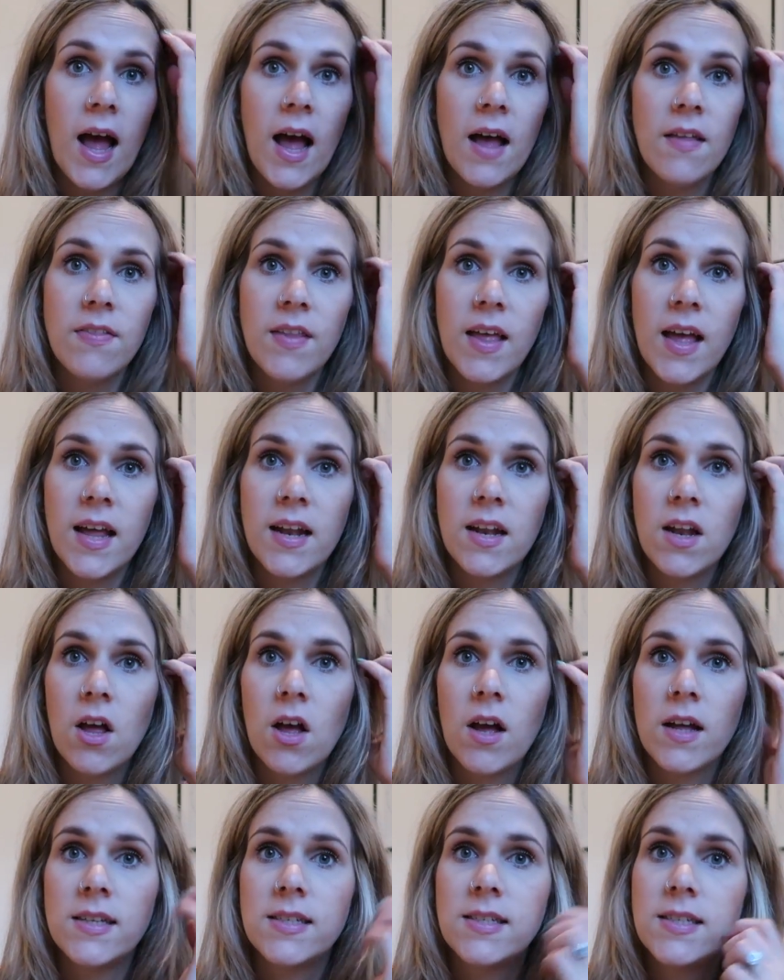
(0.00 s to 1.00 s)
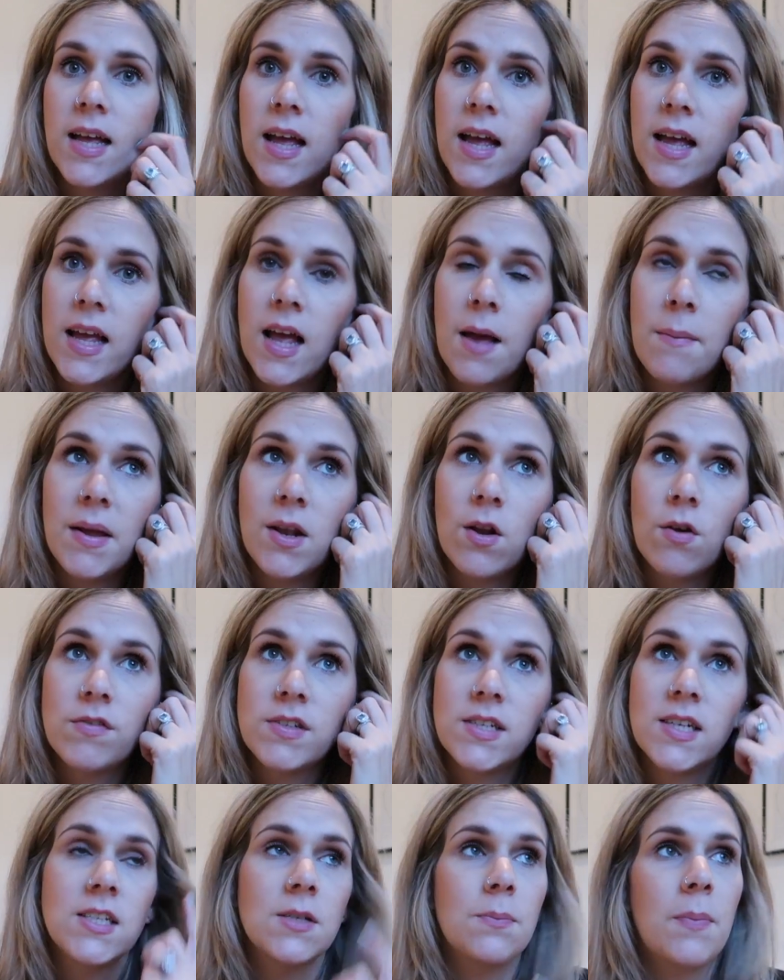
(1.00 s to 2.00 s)
And then I'd say, I mean,
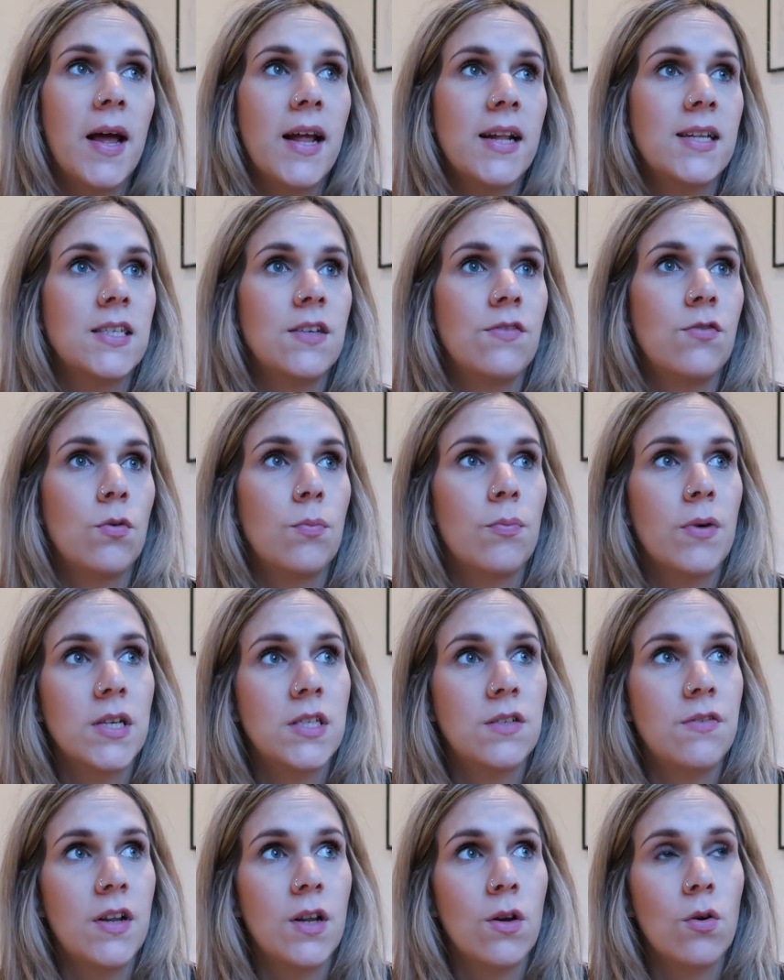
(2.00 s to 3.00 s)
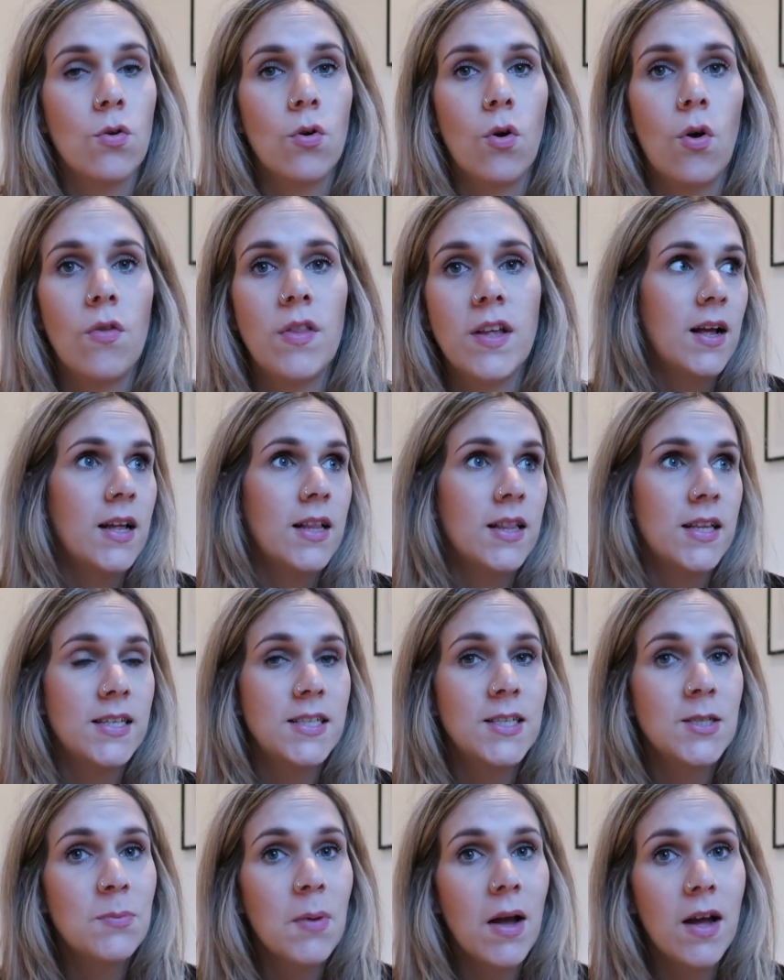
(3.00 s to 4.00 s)
obviously it depends if you're breastfeeding or not.
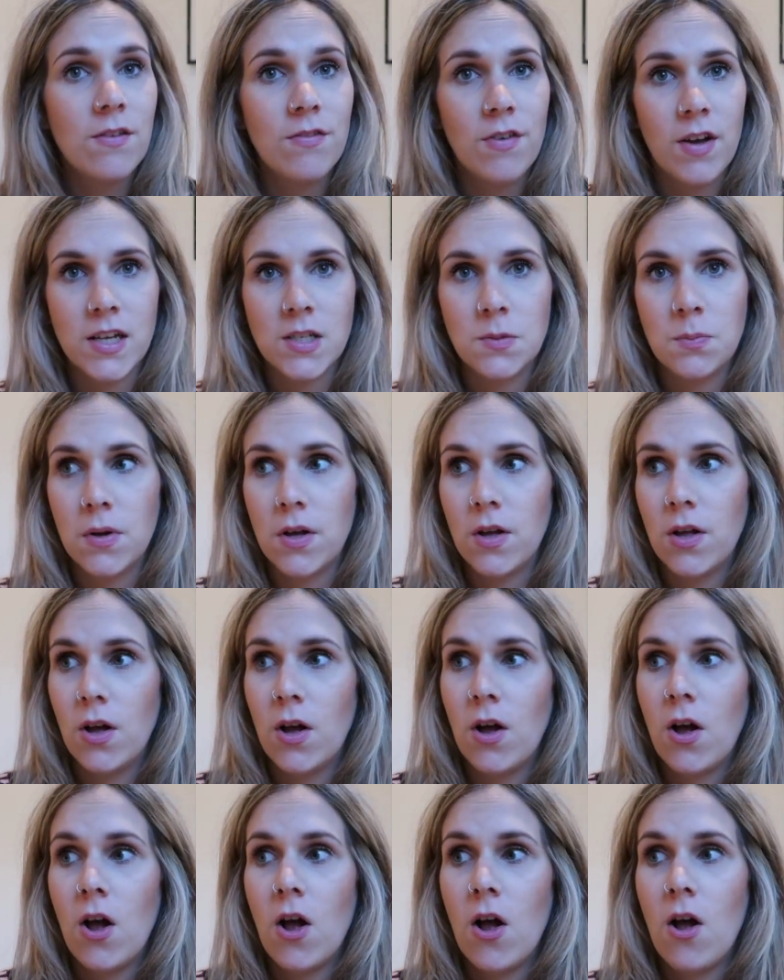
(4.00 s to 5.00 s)
This is my advice, but